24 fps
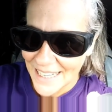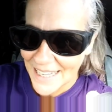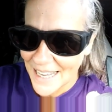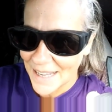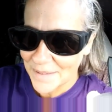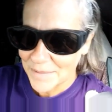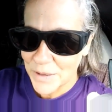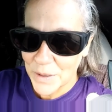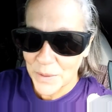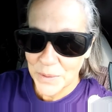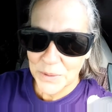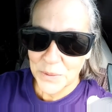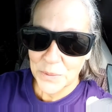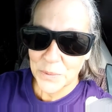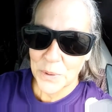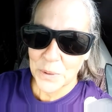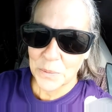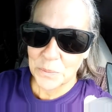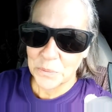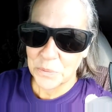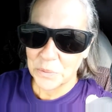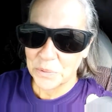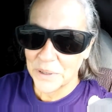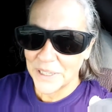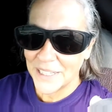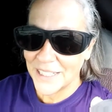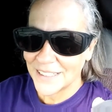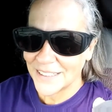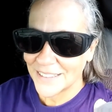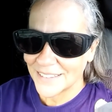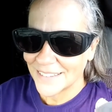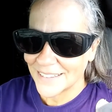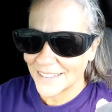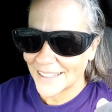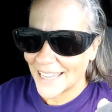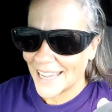I'm going to a
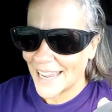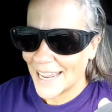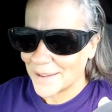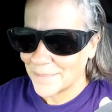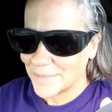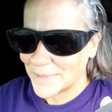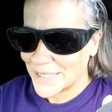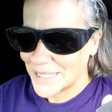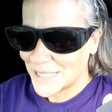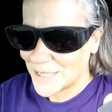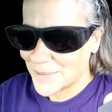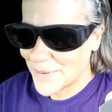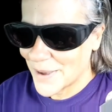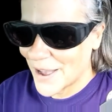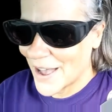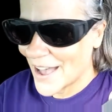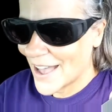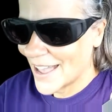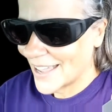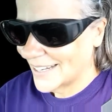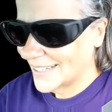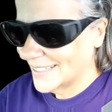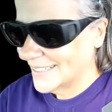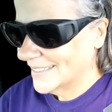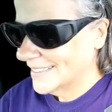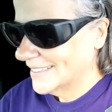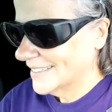real camping spot.